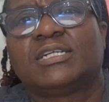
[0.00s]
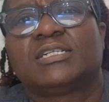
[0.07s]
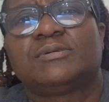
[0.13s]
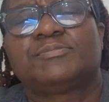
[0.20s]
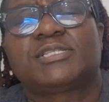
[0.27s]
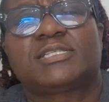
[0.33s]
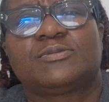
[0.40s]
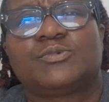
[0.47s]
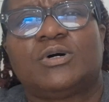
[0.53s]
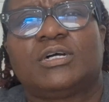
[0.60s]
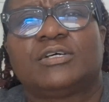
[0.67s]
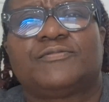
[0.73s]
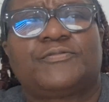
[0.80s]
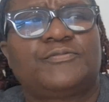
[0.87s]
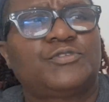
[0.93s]
or
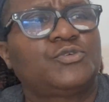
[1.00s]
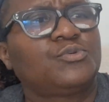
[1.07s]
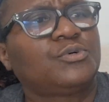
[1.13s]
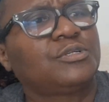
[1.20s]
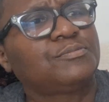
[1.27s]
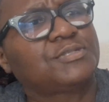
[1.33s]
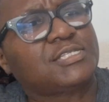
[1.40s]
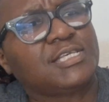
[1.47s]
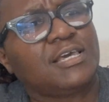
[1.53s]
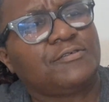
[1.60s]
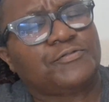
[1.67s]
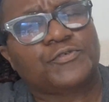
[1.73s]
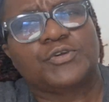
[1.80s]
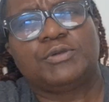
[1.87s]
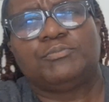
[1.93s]
two of them
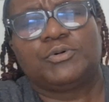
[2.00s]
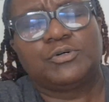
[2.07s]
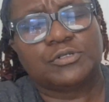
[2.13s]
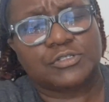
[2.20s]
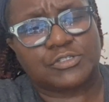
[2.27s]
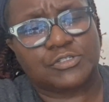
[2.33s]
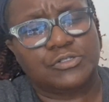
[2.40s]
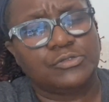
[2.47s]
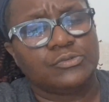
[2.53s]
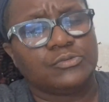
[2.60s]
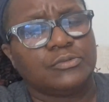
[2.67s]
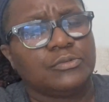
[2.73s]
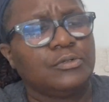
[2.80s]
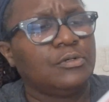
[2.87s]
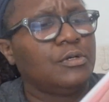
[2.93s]
set-free books too.